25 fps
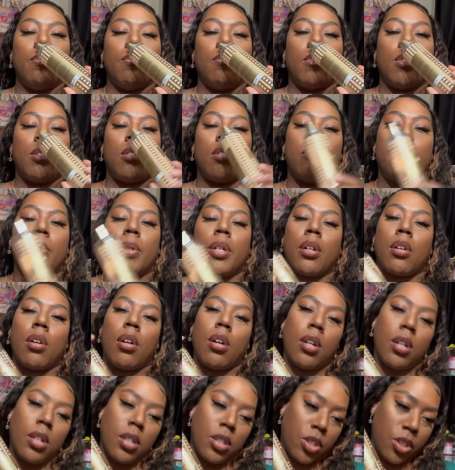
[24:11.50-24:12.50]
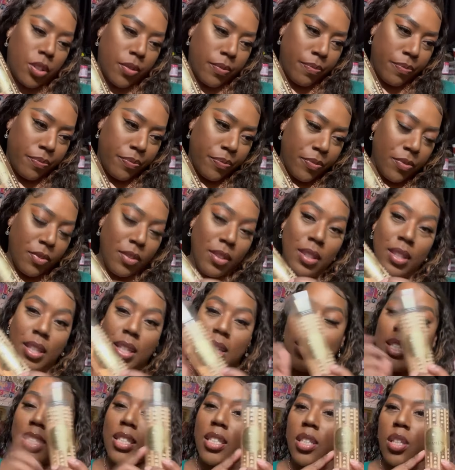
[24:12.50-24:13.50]
Oh my gosh.
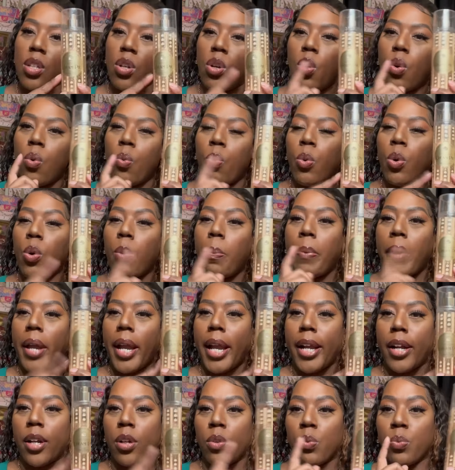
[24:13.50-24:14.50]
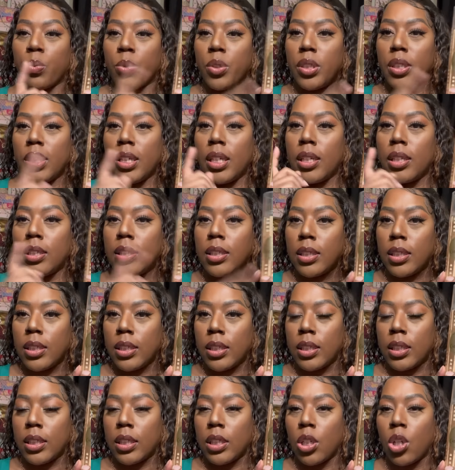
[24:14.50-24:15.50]
This will pair really
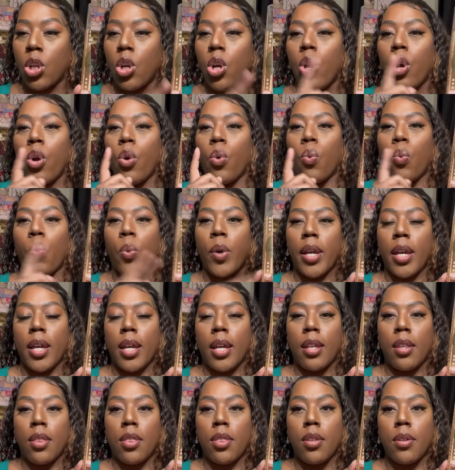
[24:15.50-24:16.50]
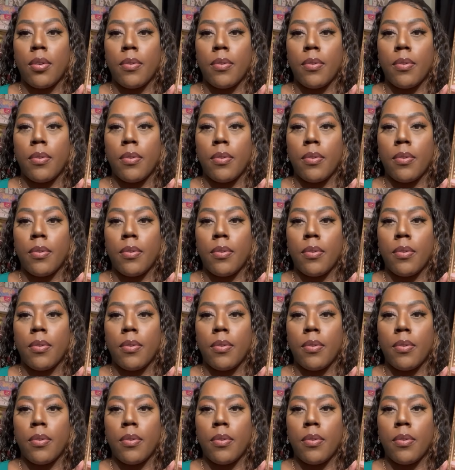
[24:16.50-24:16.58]
good with